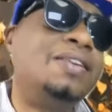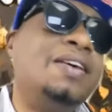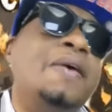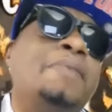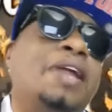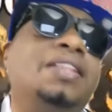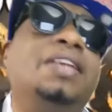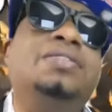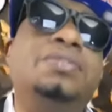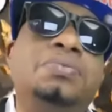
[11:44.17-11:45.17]
then. But I
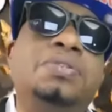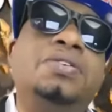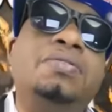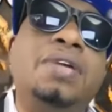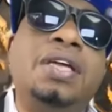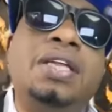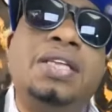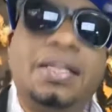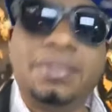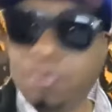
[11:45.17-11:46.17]
think to a degree,
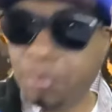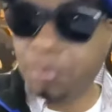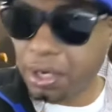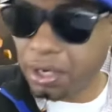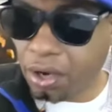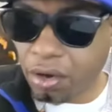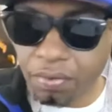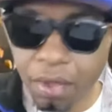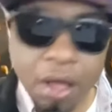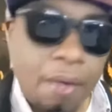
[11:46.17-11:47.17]
that's what
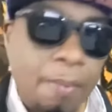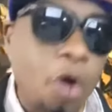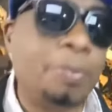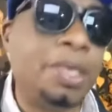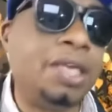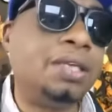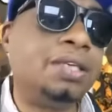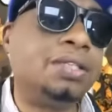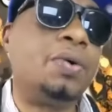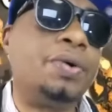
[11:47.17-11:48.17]
um, Omi
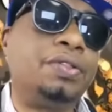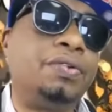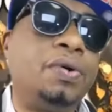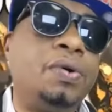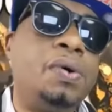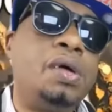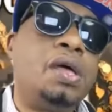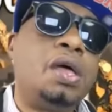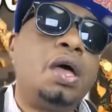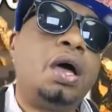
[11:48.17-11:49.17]
is going through.
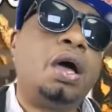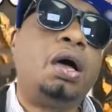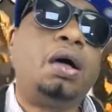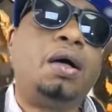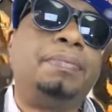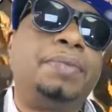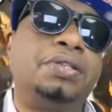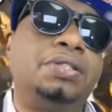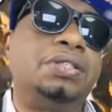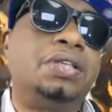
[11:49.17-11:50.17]
Um,
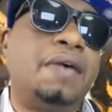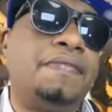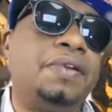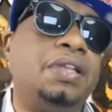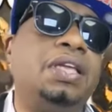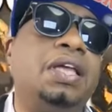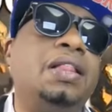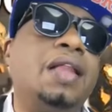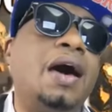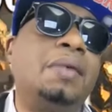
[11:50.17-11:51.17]
there's mm-hmm. definitely a
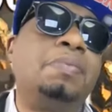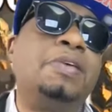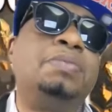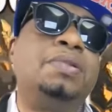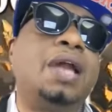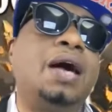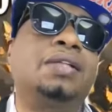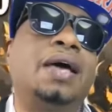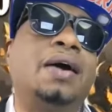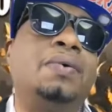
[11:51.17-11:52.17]
lot of people
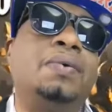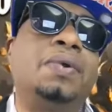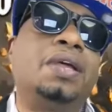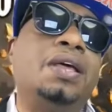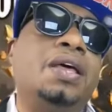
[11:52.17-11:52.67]
locked out,